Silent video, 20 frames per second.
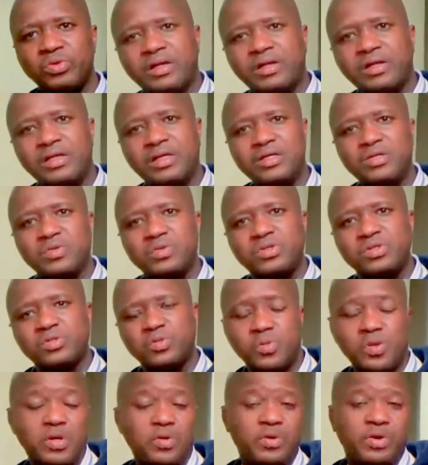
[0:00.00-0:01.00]
and this
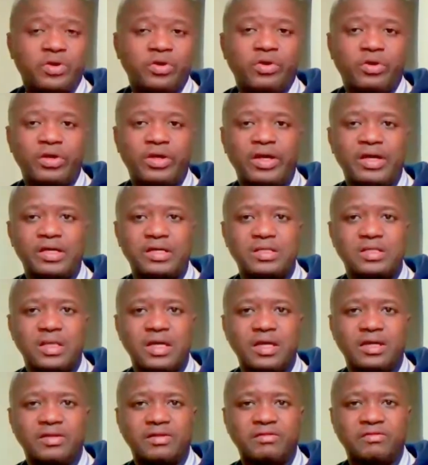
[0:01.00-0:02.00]
was well
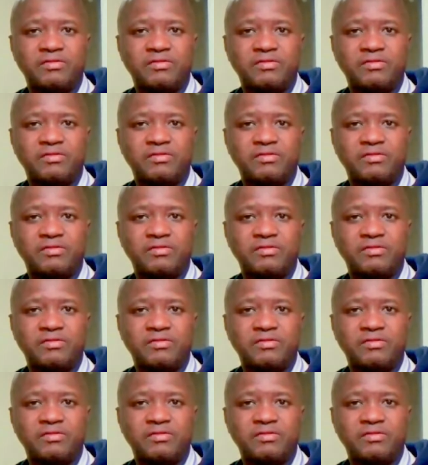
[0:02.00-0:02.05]
recognized at